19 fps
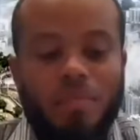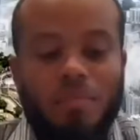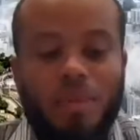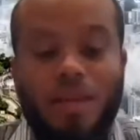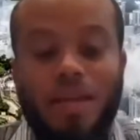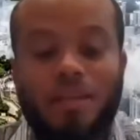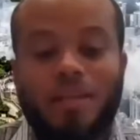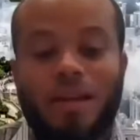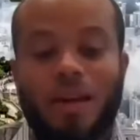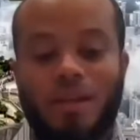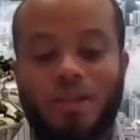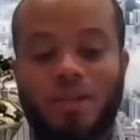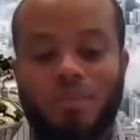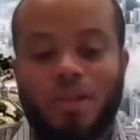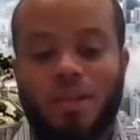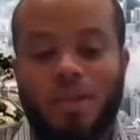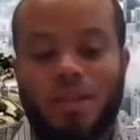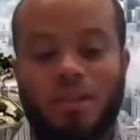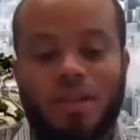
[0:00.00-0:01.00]
My next
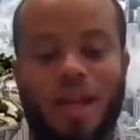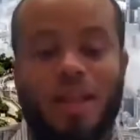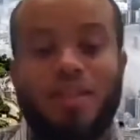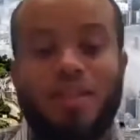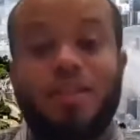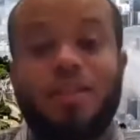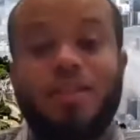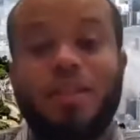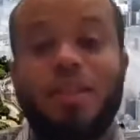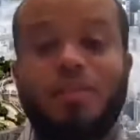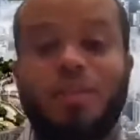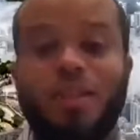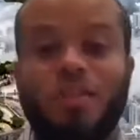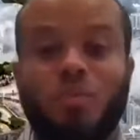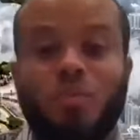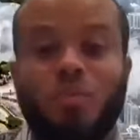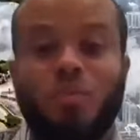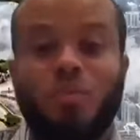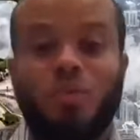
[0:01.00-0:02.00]
announcement is that this
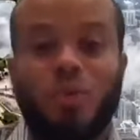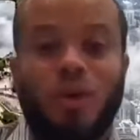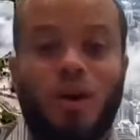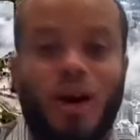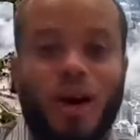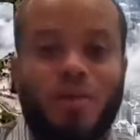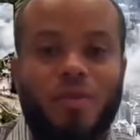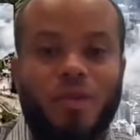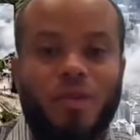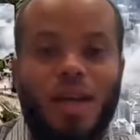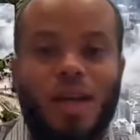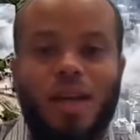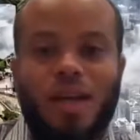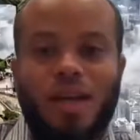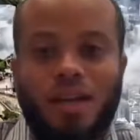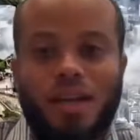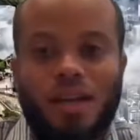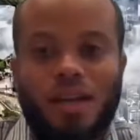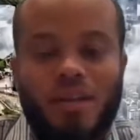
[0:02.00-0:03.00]
evening we are having
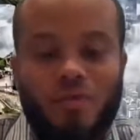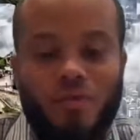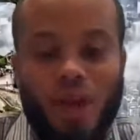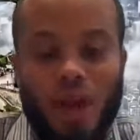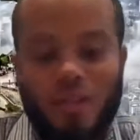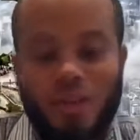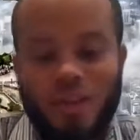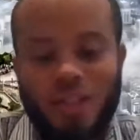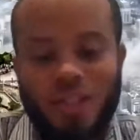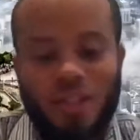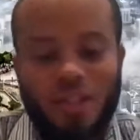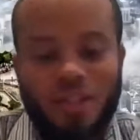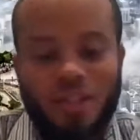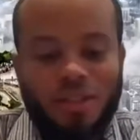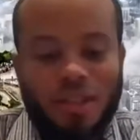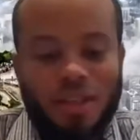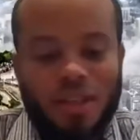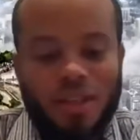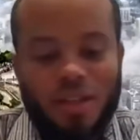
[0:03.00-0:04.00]
a very
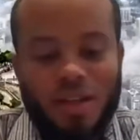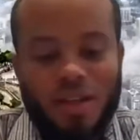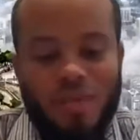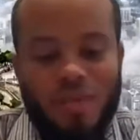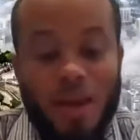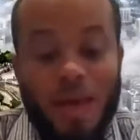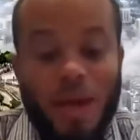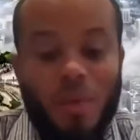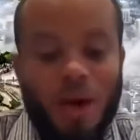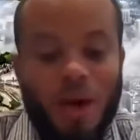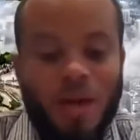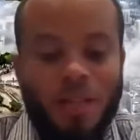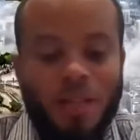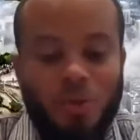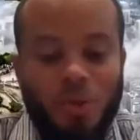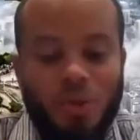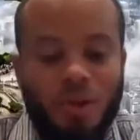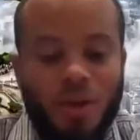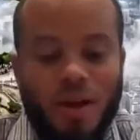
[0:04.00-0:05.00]
interesting
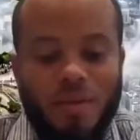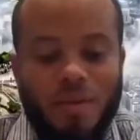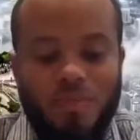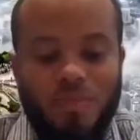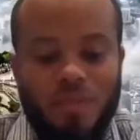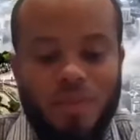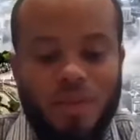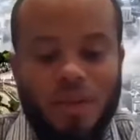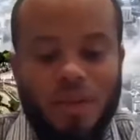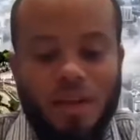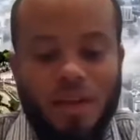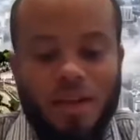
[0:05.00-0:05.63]
AYS program.